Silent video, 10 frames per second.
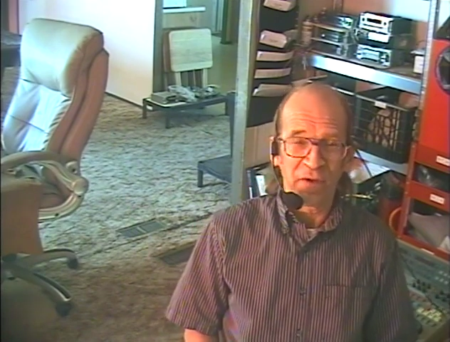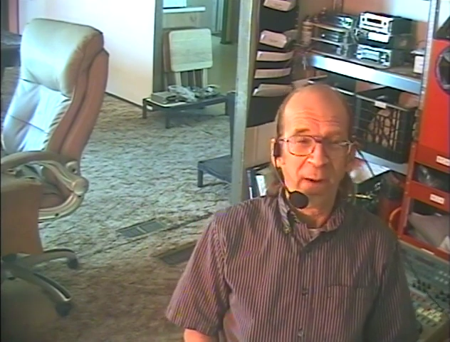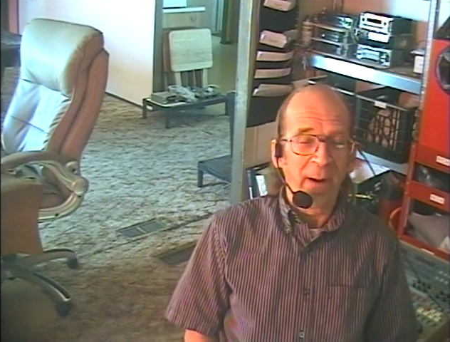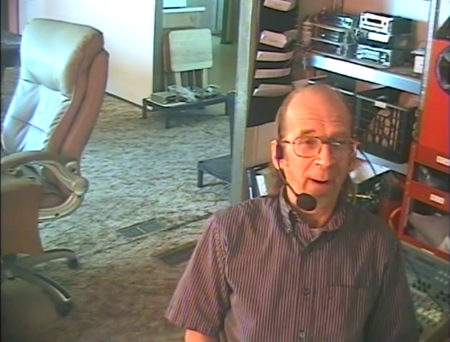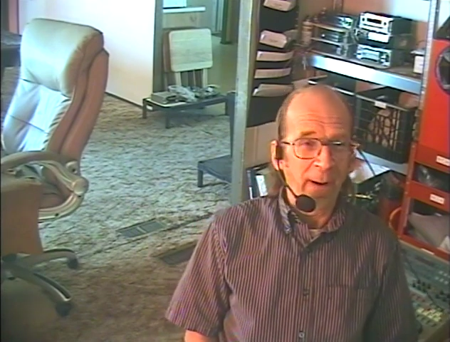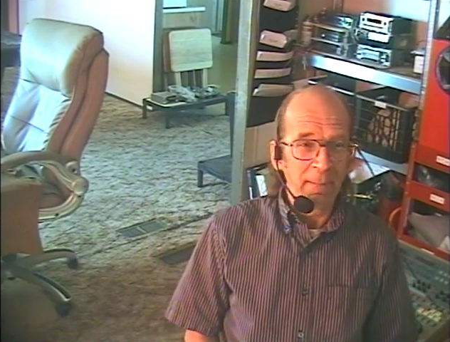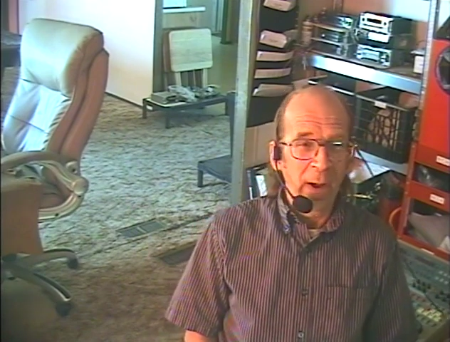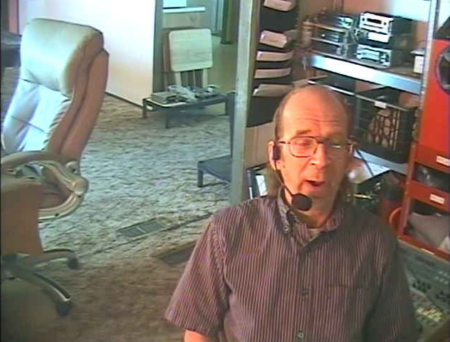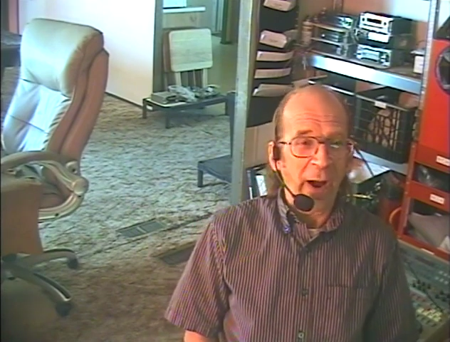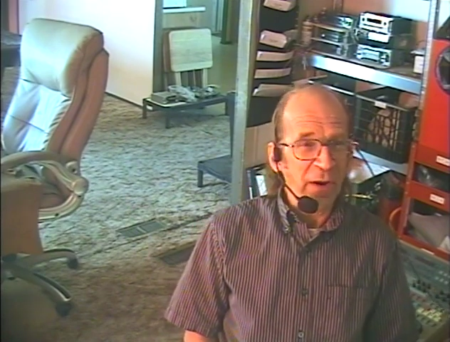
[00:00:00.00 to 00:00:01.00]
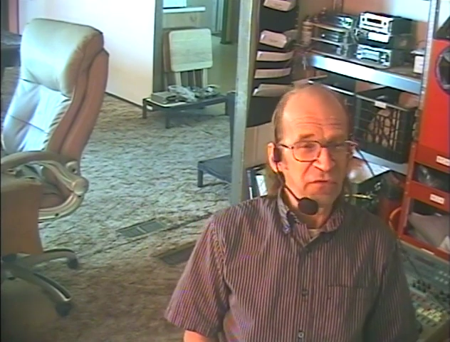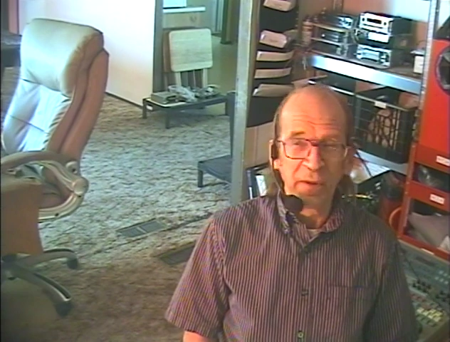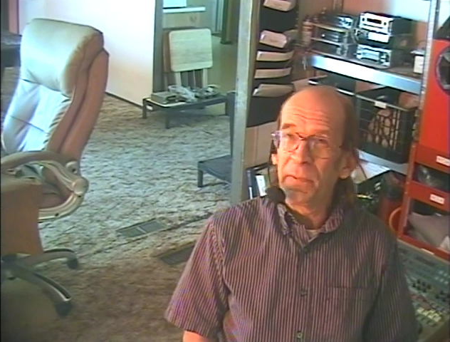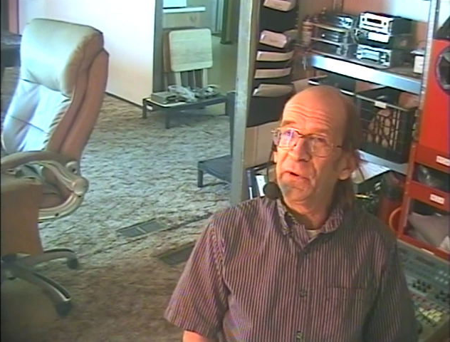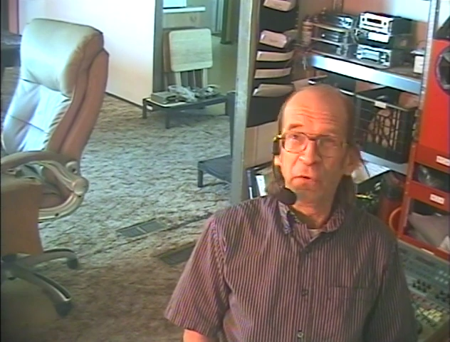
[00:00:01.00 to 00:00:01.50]
I
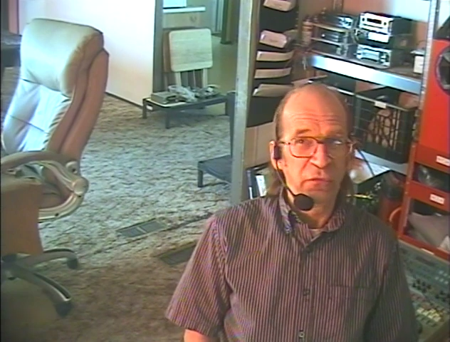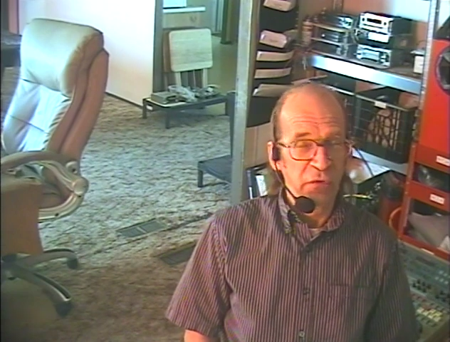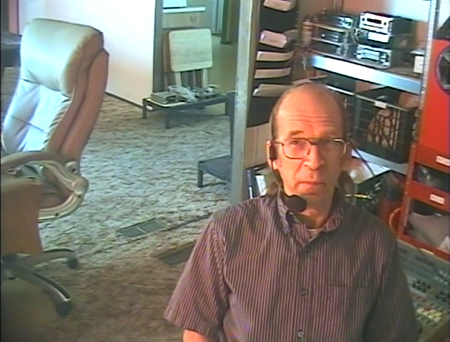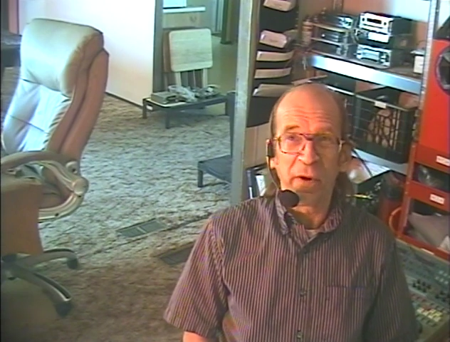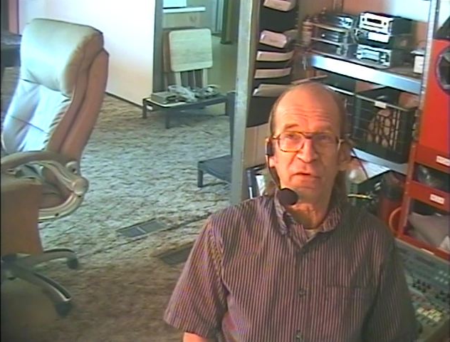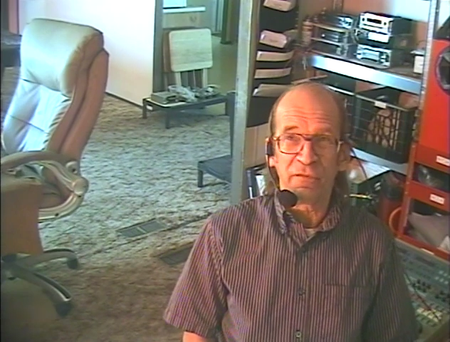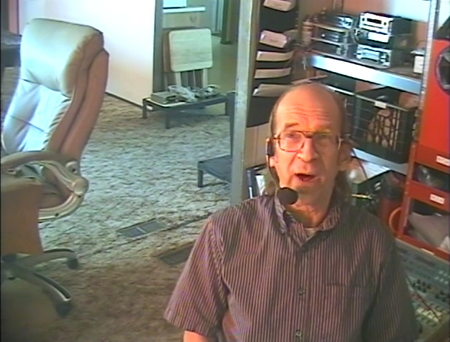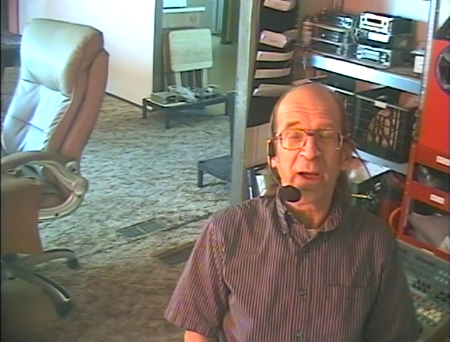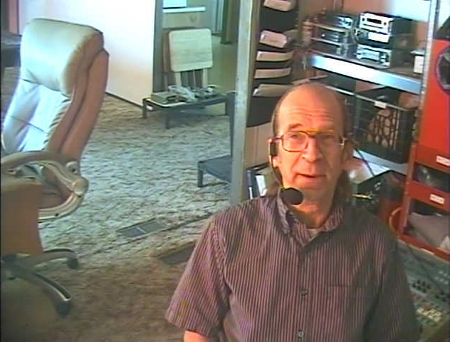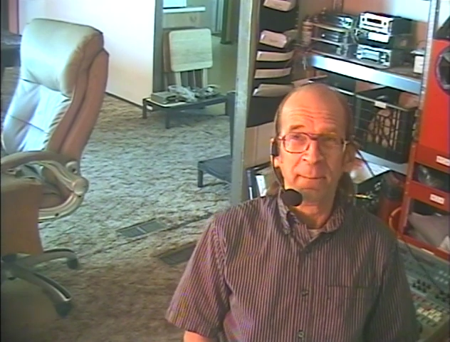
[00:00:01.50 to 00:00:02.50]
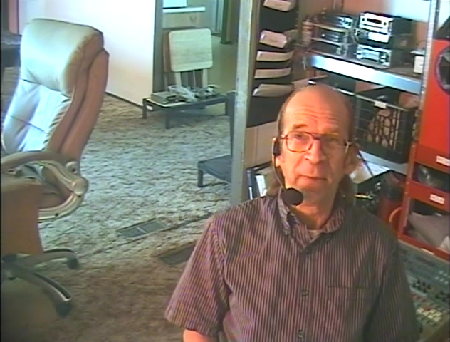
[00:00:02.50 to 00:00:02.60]
simply do too much volume